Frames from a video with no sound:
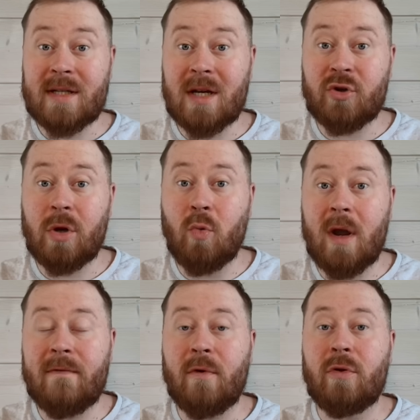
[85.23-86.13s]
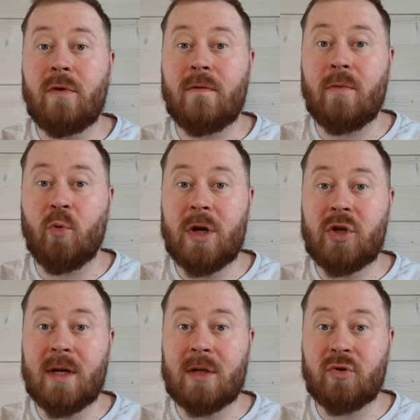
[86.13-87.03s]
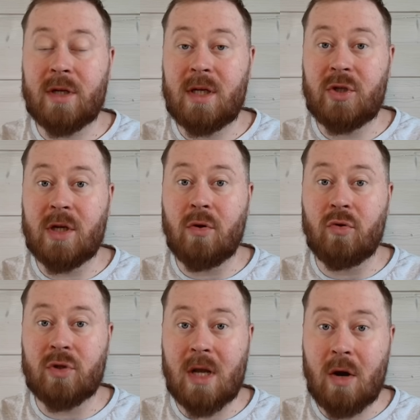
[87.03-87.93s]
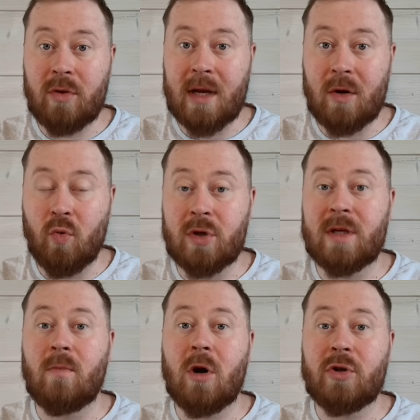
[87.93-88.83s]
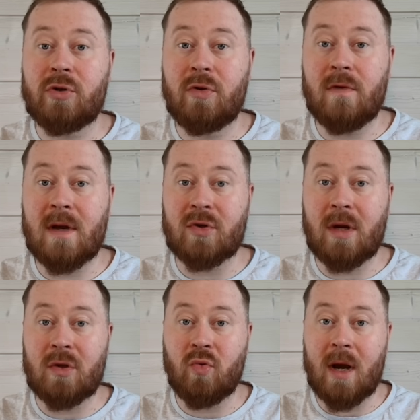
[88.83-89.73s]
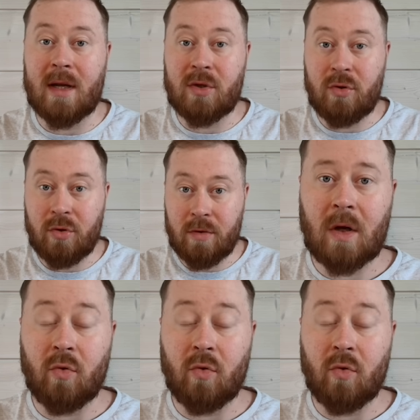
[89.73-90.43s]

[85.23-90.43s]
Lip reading: actually way further from reaching its strategic goals now than it was in March 2022.